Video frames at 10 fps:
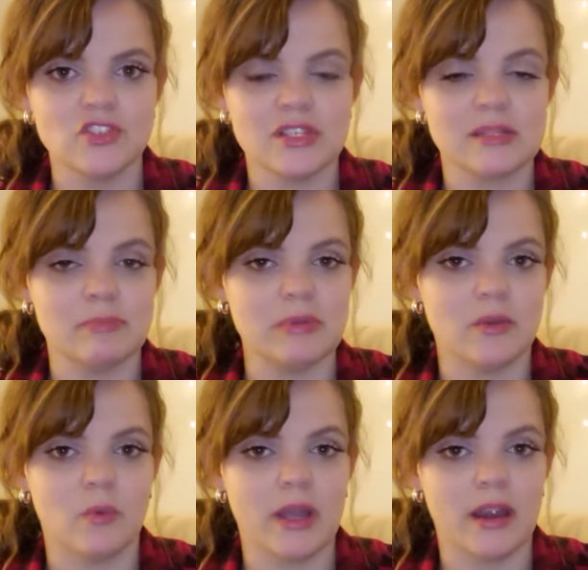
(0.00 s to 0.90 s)
just be
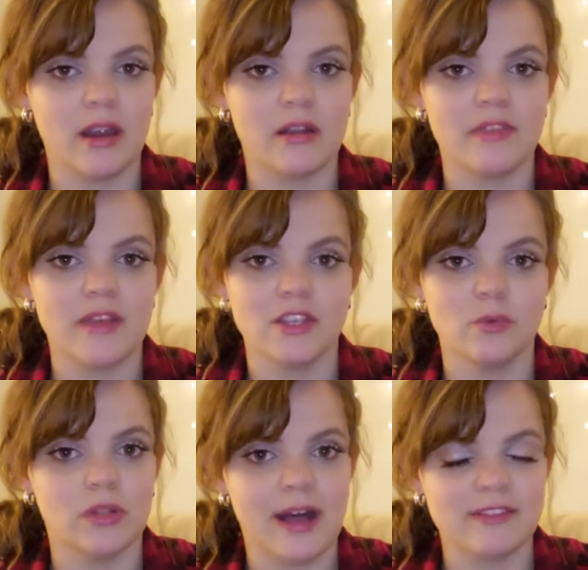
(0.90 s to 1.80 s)
aware that you
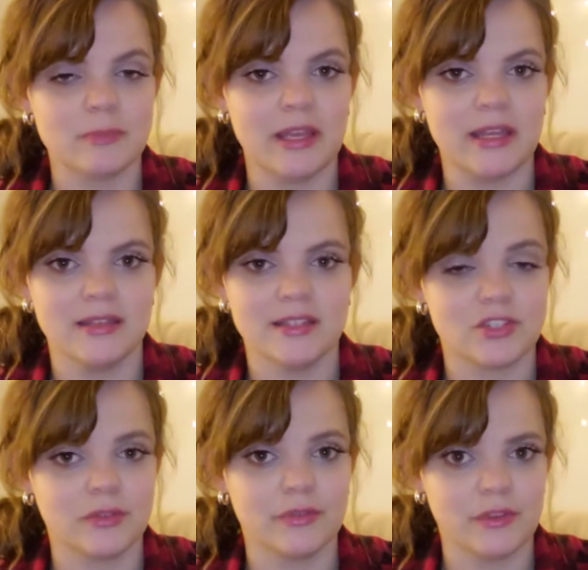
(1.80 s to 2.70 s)
will have to pay an
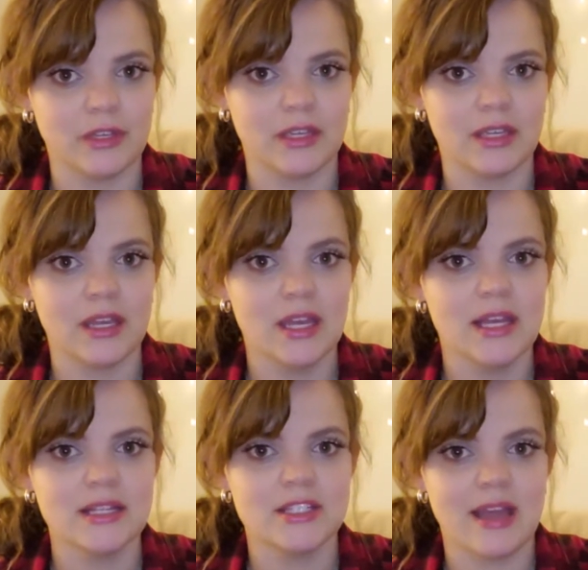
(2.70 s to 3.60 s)
additional fee
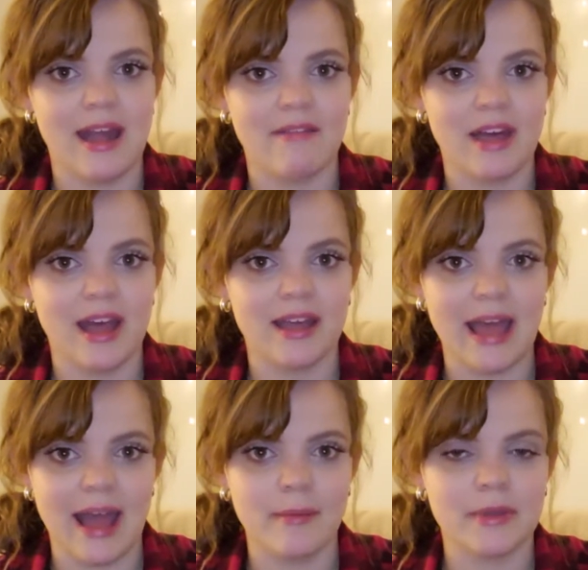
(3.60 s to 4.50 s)
to have that
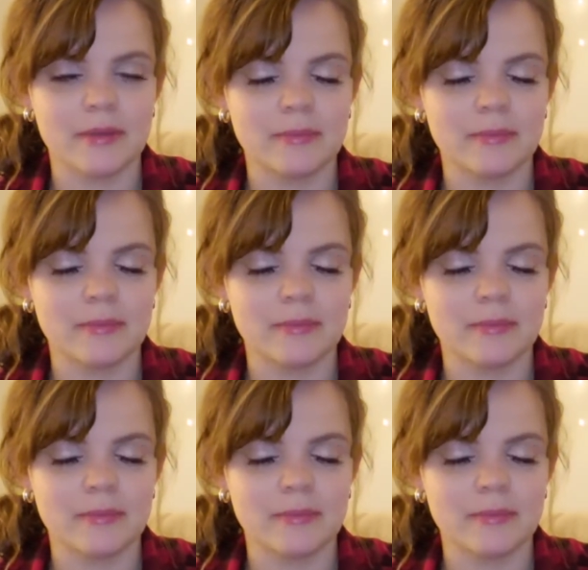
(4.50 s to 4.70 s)
app.